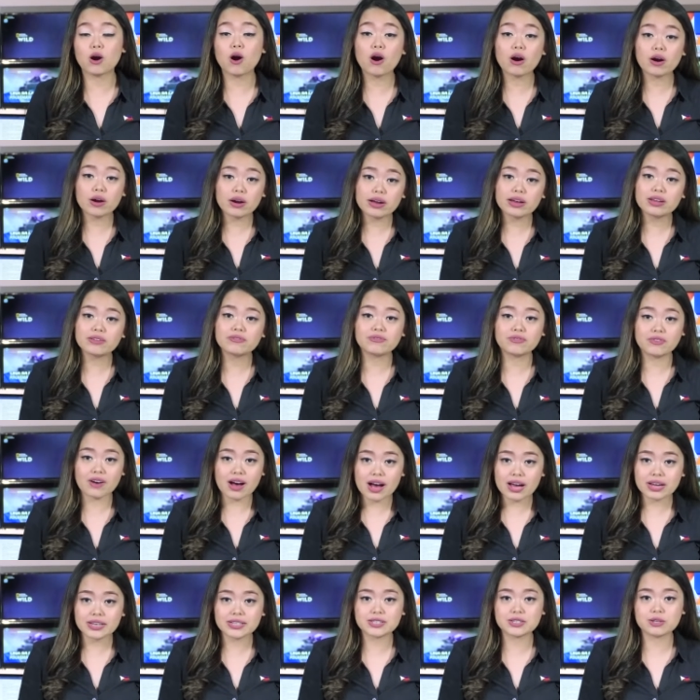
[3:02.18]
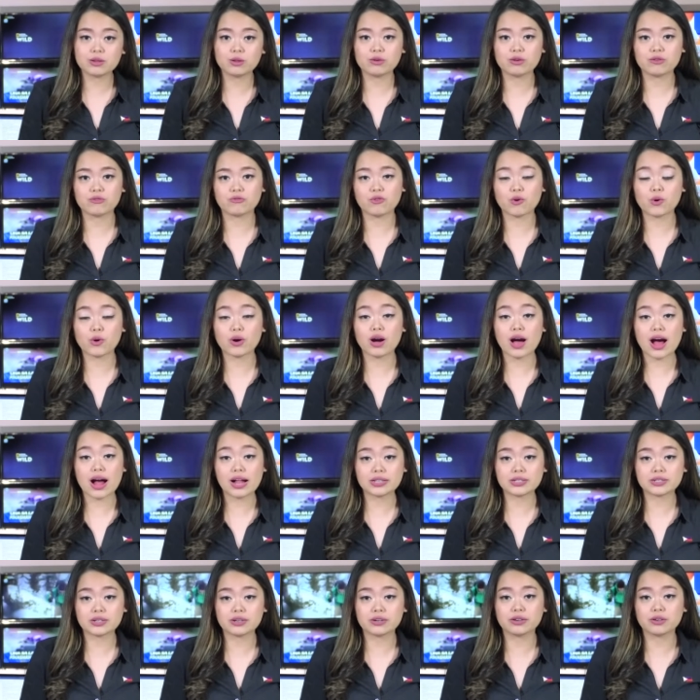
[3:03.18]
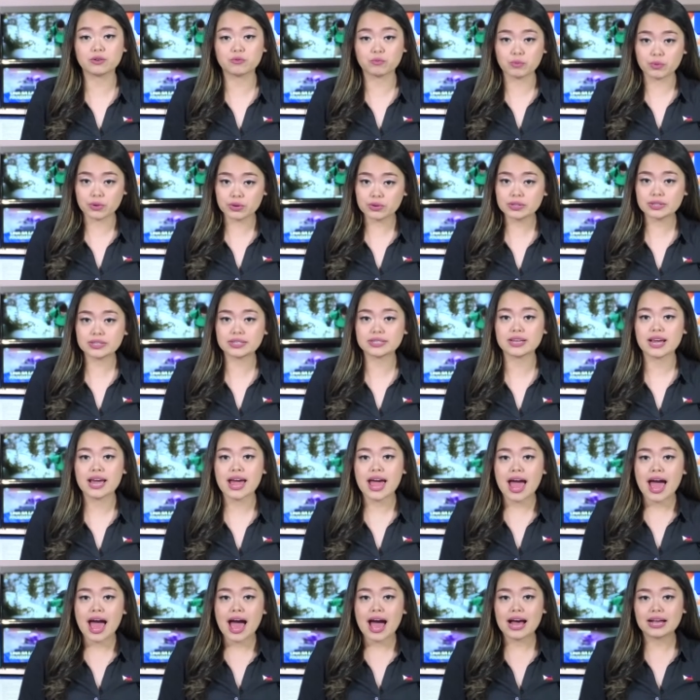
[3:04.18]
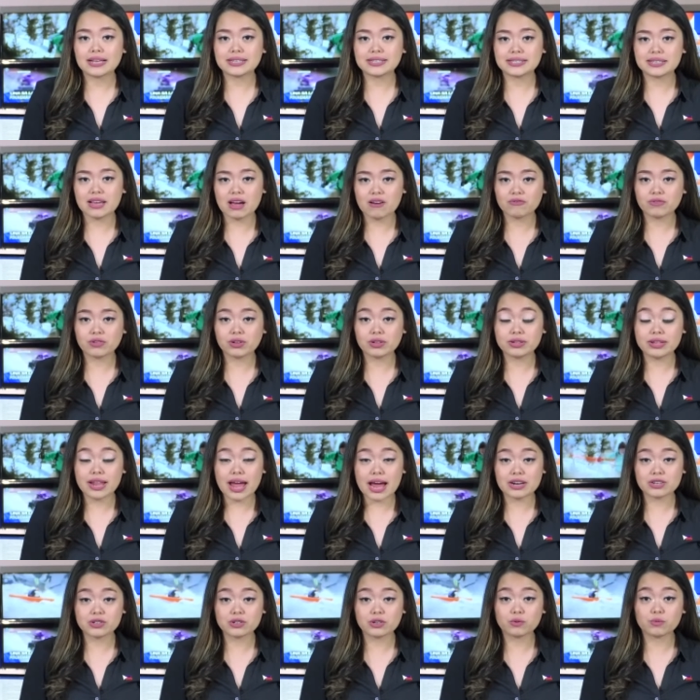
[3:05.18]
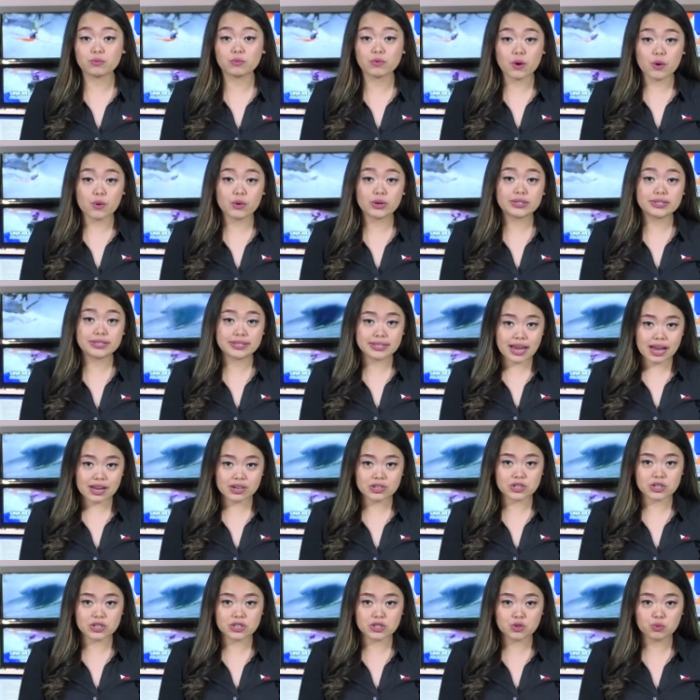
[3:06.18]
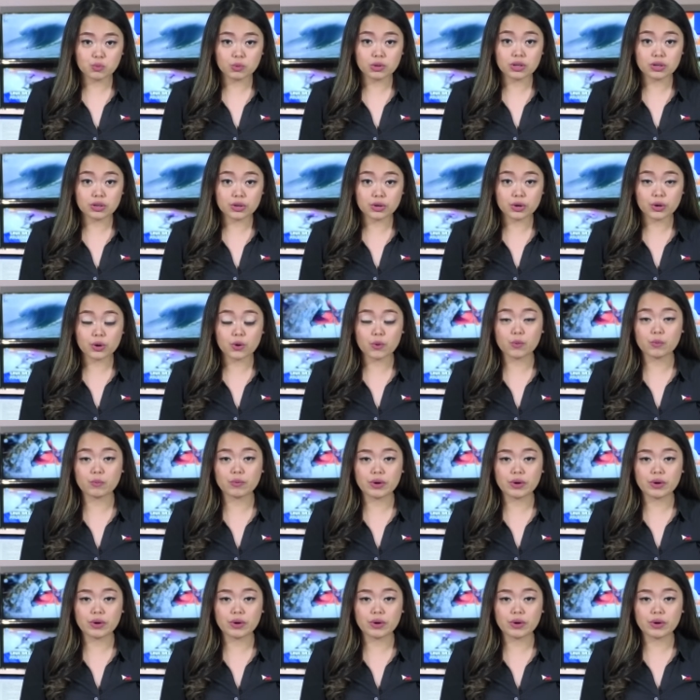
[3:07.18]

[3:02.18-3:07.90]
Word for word: are advised to look for alternate routes as several national road sections will undergo